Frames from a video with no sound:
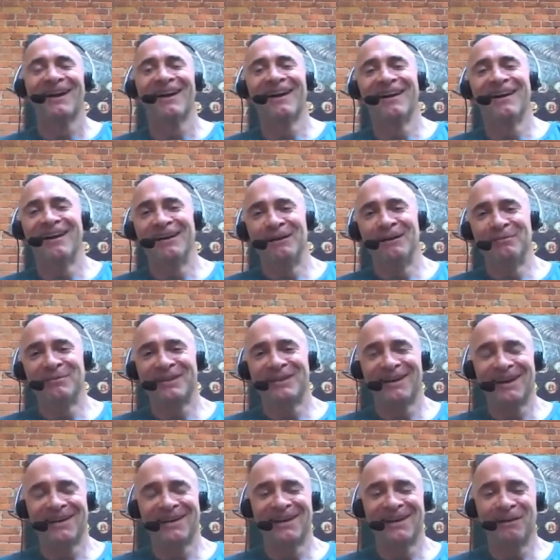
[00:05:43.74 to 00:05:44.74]
It
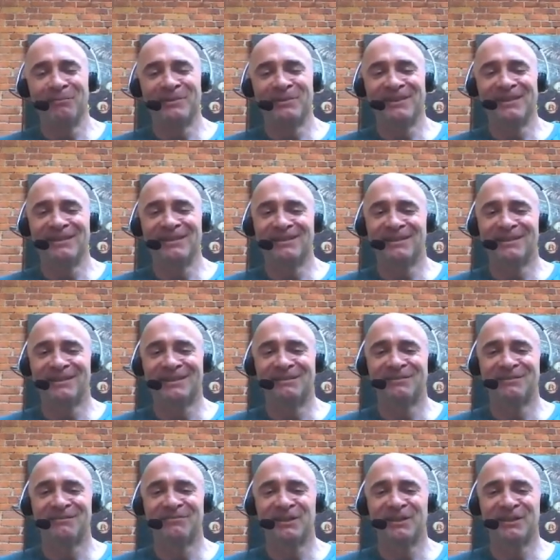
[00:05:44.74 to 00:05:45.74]
kind of helped me,
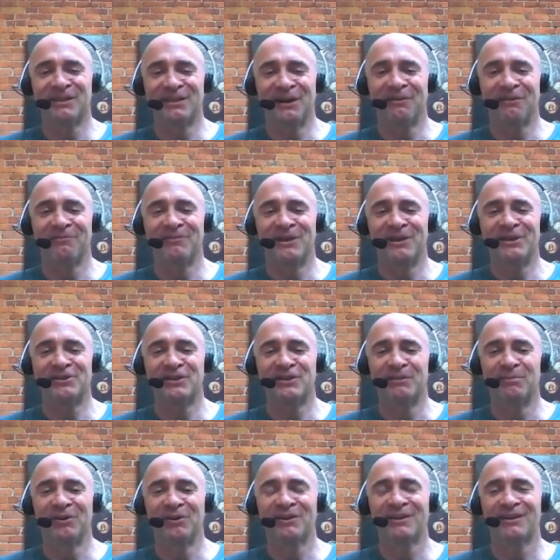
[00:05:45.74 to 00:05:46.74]
finish the
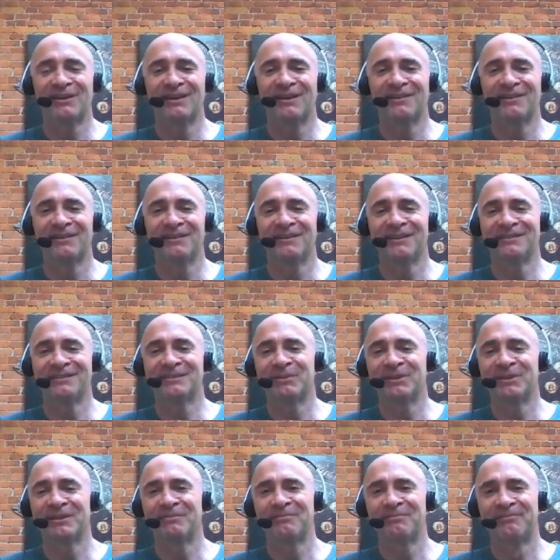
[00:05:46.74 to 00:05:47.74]
book
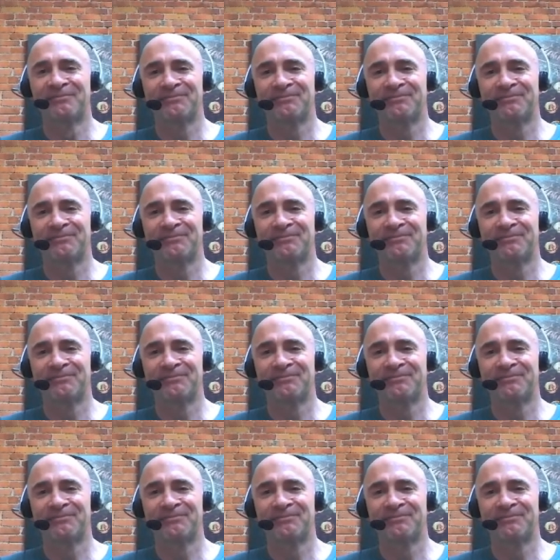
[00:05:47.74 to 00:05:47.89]
ultimately.